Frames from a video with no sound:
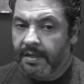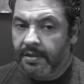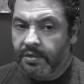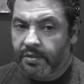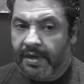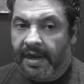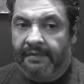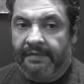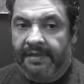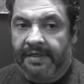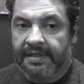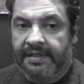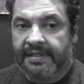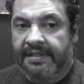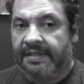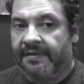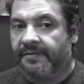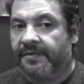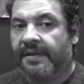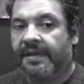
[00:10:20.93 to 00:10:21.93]
Traveling to
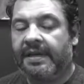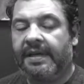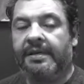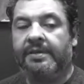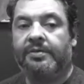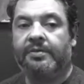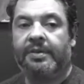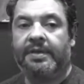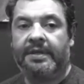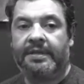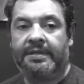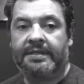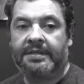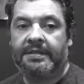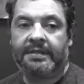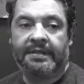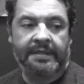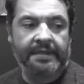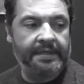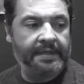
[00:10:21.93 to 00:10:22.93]
different
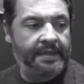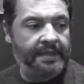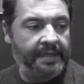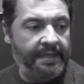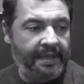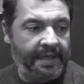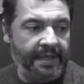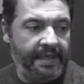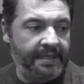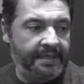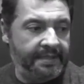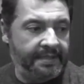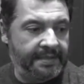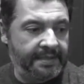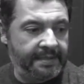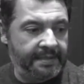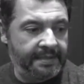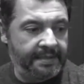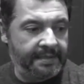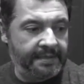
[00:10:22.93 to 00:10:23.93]
countries
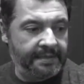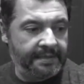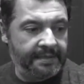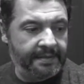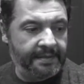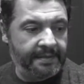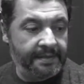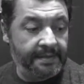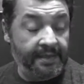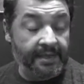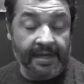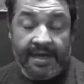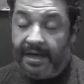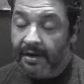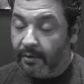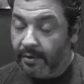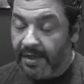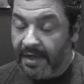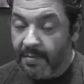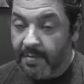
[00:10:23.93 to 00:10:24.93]
is not
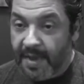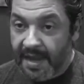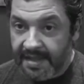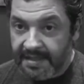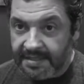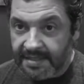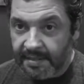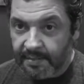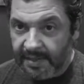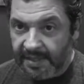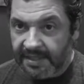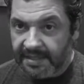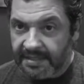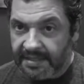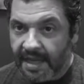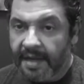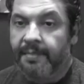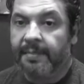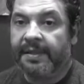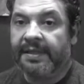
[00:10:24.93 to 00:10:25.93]
only amazing, but it's
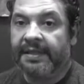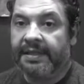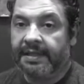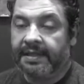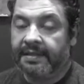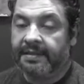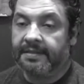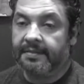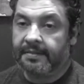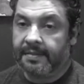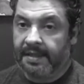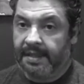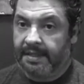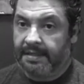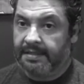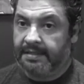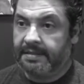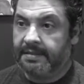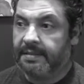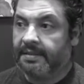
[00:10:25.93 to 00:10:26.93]
humbling,
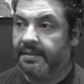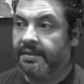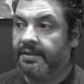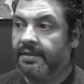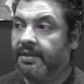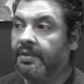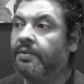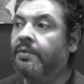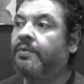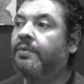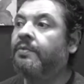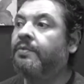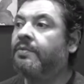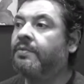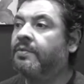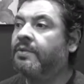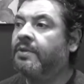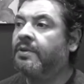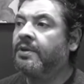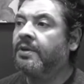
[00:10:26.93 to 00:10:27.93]
right?
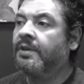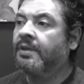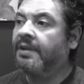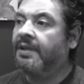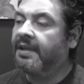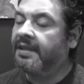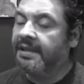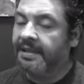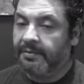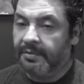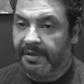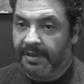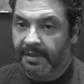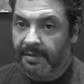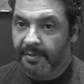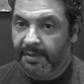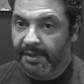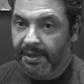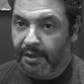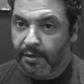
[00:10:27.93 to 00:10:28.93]
Nothing will
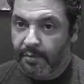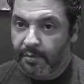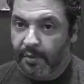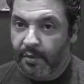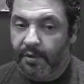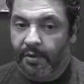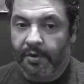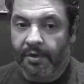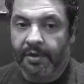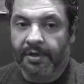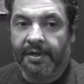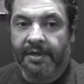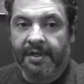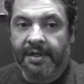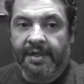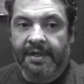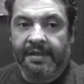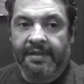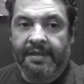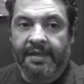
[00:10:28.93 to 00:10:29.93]
humble you more
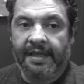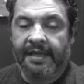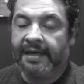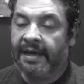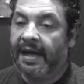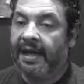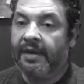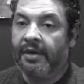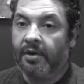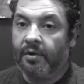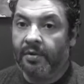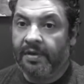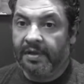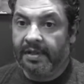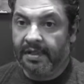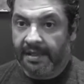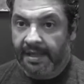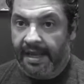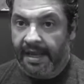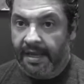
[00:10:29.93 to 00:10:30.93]
than not knowing
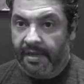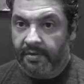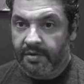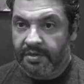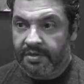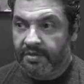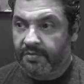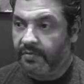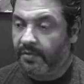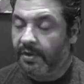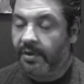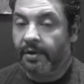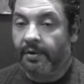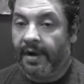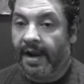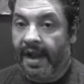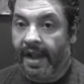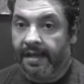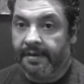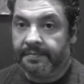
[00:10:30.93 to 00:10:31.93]
the language of where you're
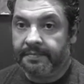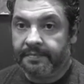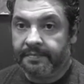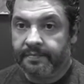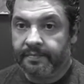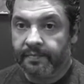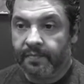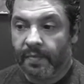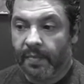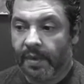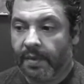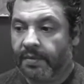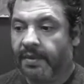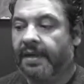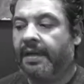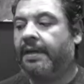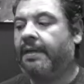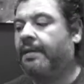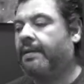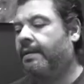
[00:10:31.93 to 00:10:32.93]
at,
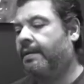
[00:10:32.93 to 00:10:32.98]
right?